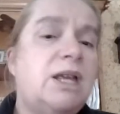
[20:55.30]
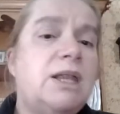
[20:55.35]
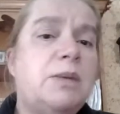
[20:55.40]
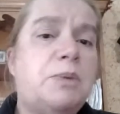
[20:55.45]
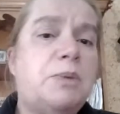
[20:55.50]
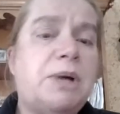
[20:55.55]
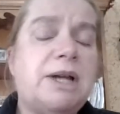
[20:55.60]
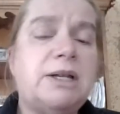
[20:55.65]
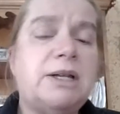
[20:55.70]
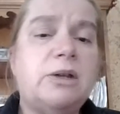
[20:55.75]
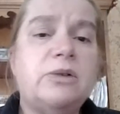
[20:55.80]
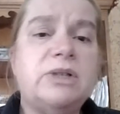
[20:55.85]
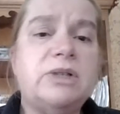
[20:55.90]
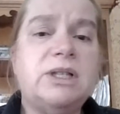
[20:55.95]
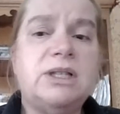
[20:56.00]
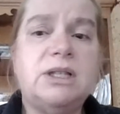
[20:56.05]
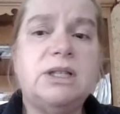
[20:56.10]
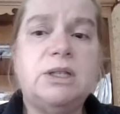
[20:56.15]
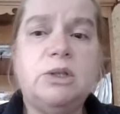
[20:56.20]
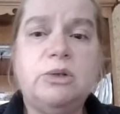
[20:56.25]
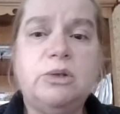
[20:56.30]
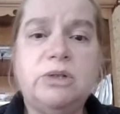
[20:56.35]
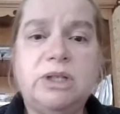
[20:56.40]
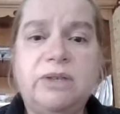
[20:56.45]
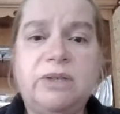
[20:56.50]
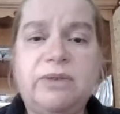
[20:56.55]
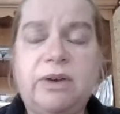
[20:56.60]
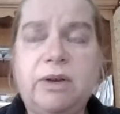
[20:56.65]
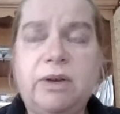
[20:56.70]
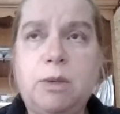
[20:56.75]
The prognosis is
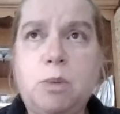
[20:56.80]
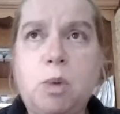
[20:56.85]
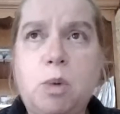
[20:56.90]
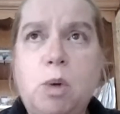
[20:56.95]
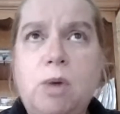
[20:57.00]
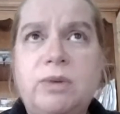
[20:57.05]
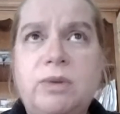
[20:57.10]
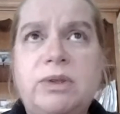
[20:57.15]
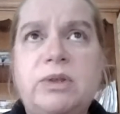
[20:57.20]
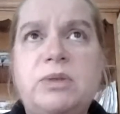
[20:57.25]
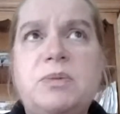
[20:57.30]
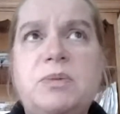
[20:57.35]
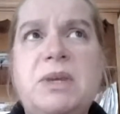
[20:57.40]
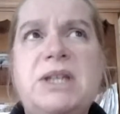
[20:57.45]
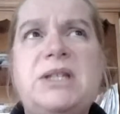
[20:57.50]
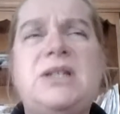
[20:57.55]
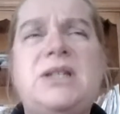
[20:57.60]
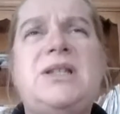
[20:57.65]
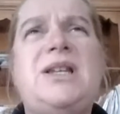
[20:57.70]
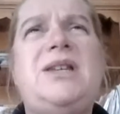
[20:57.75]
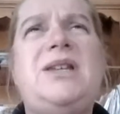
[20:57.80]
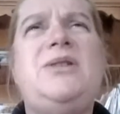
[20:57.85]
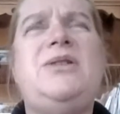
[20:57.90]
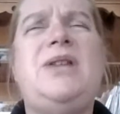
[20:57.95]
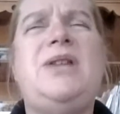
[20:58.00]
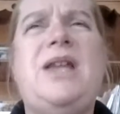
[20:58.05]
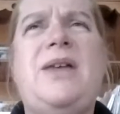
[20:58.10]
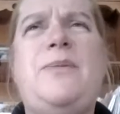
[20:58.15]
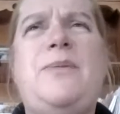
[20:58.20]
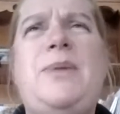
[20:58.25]
usually very poor with those patients. I
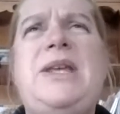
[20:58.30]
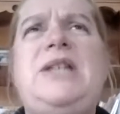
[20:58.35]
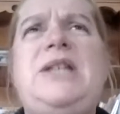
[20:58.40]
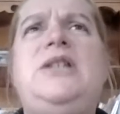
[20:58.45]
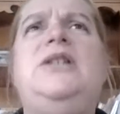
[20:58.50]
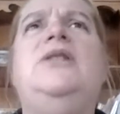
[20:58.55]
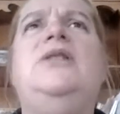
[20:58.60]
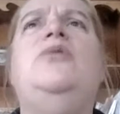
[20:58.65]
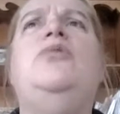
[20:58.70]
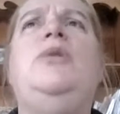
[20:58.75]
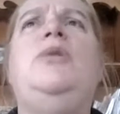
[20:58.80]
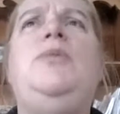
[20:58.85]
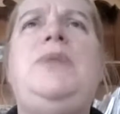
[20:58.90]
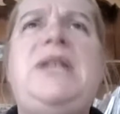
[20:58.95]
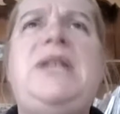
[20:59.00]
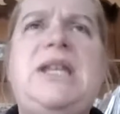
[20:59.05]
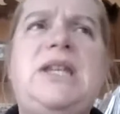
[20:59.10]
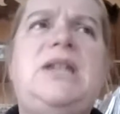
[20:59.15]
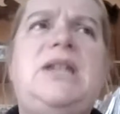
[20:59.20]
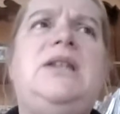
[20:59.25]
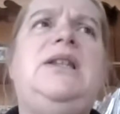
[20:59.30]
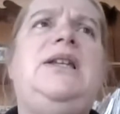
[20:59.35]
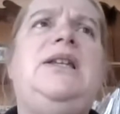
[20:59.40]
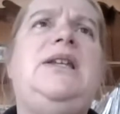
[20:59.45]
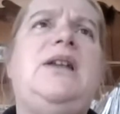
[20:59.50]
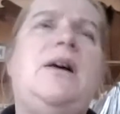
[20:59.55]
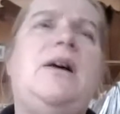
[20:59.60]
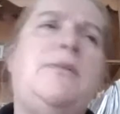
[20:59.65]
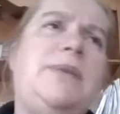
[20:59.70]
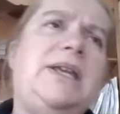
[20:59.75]
used to have patients
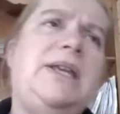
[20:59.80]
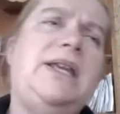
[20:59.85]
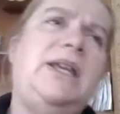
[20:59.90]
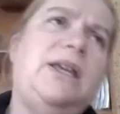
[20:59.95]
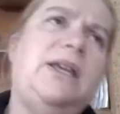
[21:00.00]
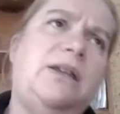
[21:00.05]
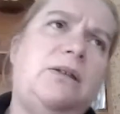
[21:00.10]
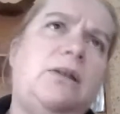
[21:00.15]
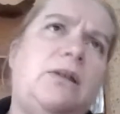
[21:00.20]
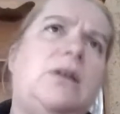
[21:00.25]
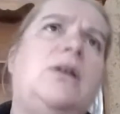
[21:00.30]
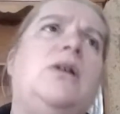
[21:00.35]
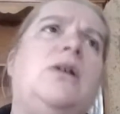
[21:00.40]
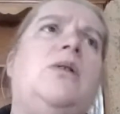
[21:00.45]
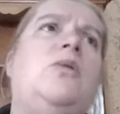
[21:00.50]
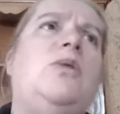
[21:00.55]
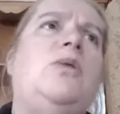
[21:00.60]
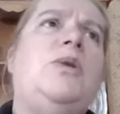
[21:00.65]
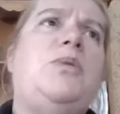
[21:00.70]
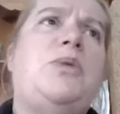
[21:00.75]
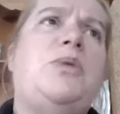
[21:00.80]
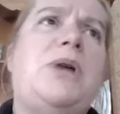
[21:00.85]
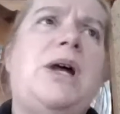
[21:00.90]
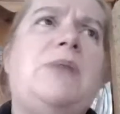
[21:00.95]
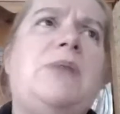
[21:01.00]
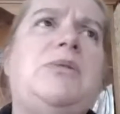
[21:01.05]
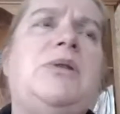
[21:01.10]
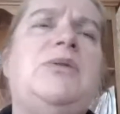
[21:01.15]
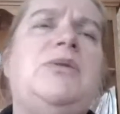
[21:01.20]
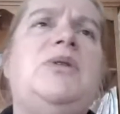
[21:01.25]
repeatedly coming in with
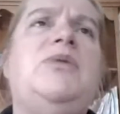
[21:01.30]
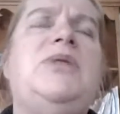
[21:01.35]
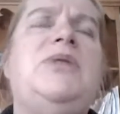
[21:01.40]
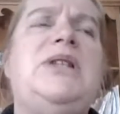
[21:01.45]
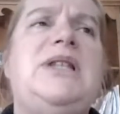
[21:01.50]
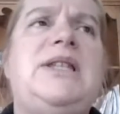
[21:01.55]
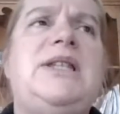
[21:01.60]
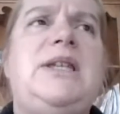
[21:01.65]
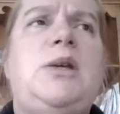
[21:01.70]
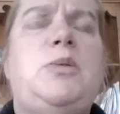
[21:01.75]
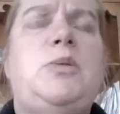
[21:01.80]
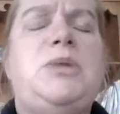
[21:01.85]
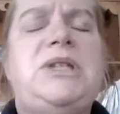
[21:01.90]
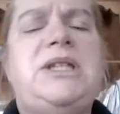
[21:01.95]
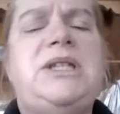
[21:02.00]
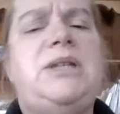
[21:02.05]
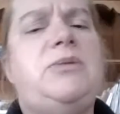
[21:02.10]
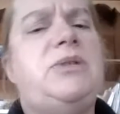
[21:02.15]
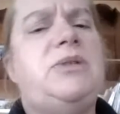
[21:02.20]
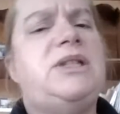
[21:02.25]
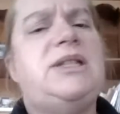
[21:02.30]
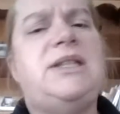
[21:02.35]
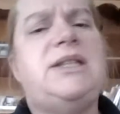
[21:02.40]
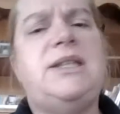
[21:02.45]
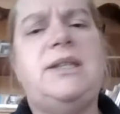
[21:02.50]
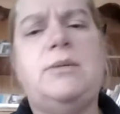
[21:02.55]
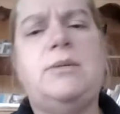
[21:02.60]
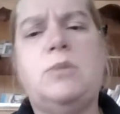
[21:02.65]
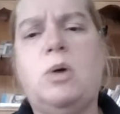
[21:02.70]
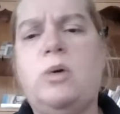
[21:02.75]
problems with COPD. We'd
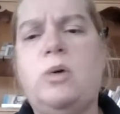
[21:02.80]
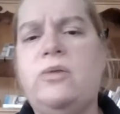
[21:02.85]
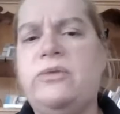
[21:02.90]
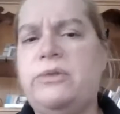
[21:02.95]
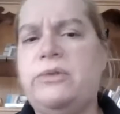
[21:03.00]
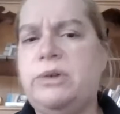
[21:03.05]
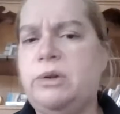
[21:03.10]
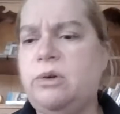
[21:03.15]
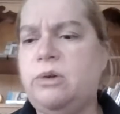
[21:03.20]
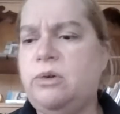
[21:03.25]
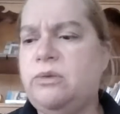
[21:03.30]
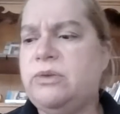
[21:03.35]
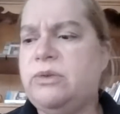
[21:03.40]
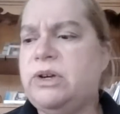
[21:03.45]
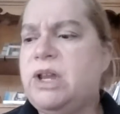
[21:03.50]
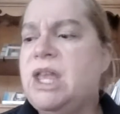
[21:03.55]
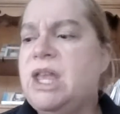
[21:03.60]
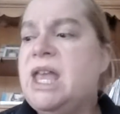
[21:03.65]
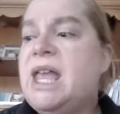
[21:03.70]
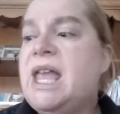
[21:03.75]
see them over and over.